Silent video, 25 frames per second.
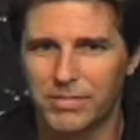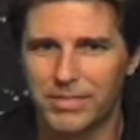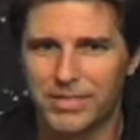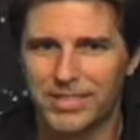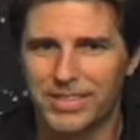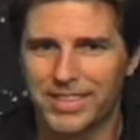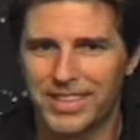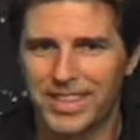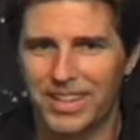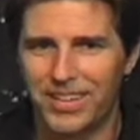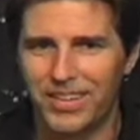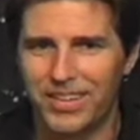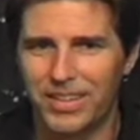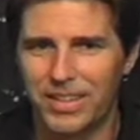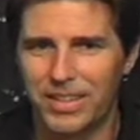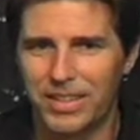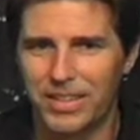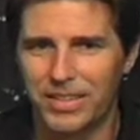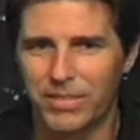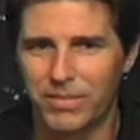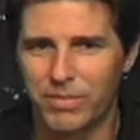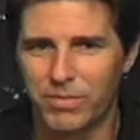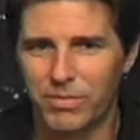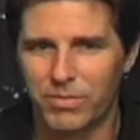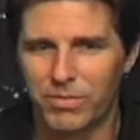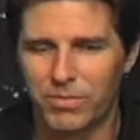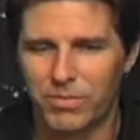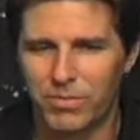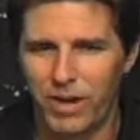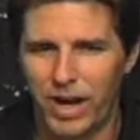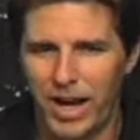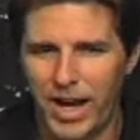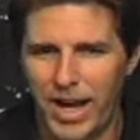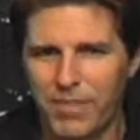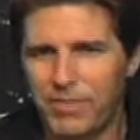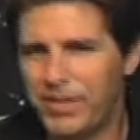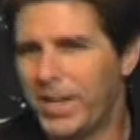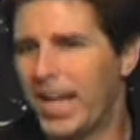You know,
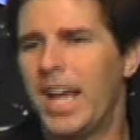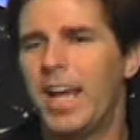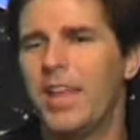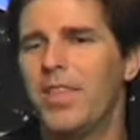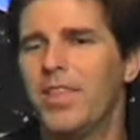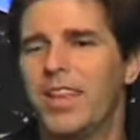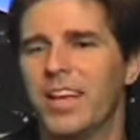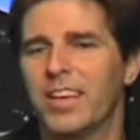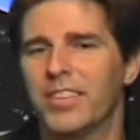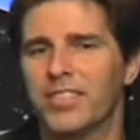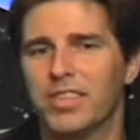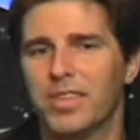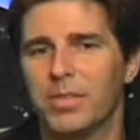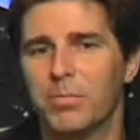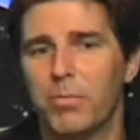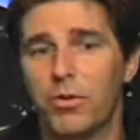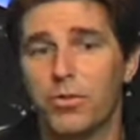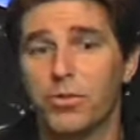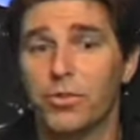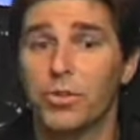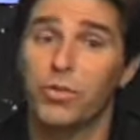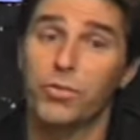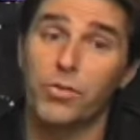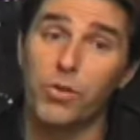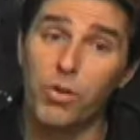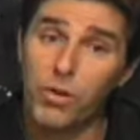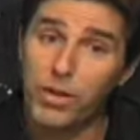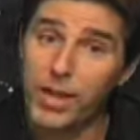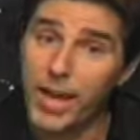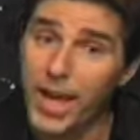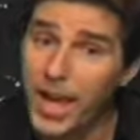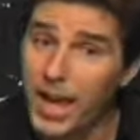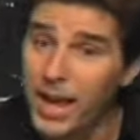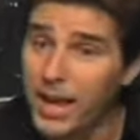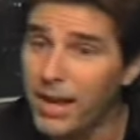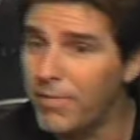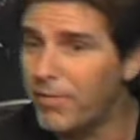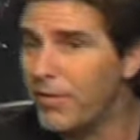I have to end this. And the emotion goes,
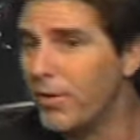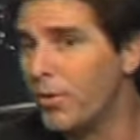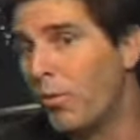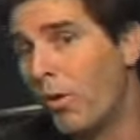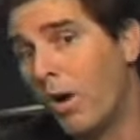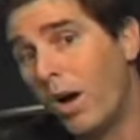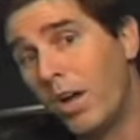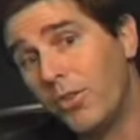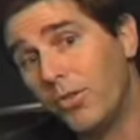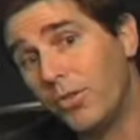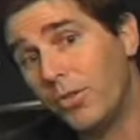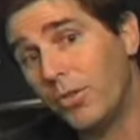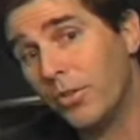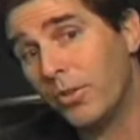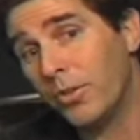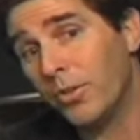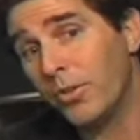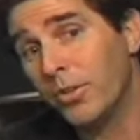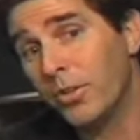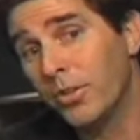okay, if you want to.